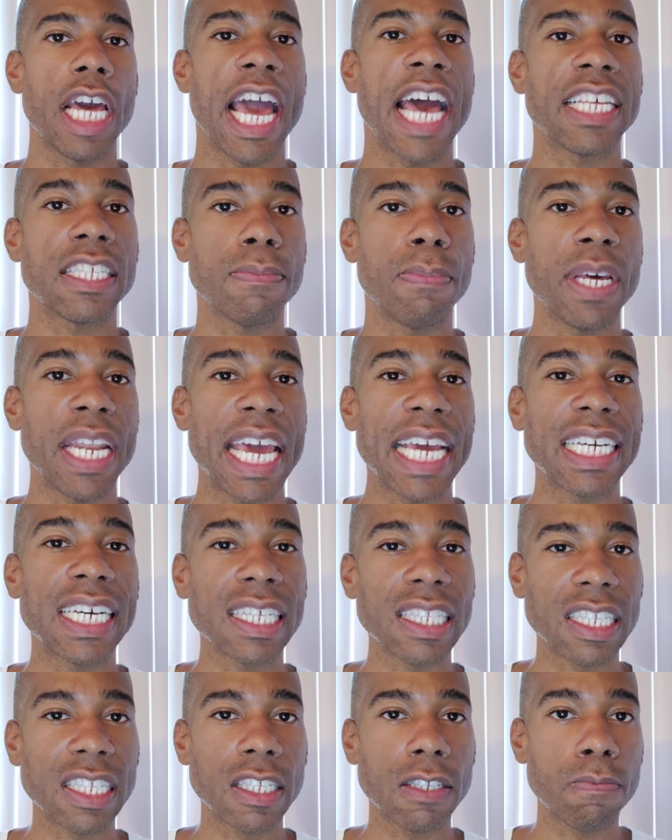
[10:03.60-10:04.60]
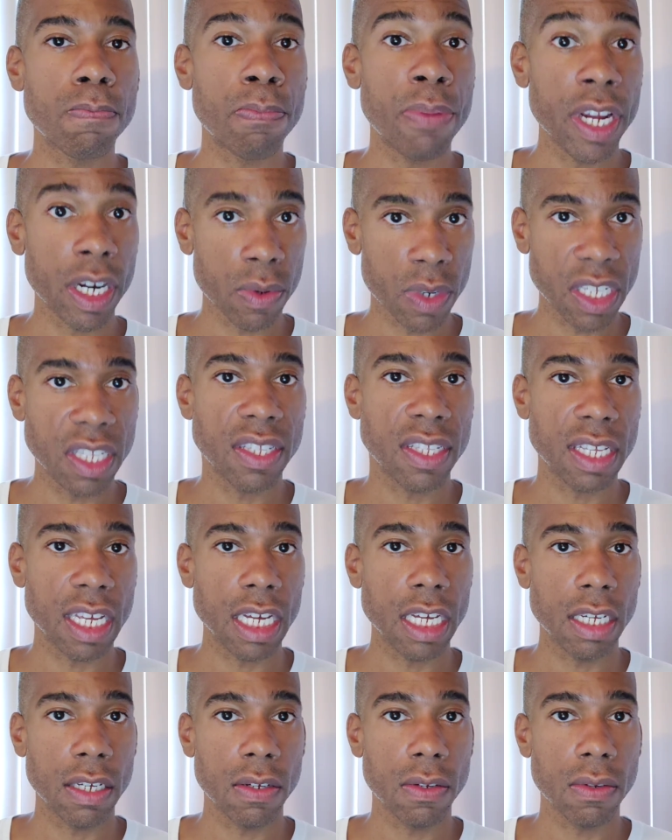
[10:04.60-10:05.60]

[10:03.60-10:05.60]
has been a conspiracy,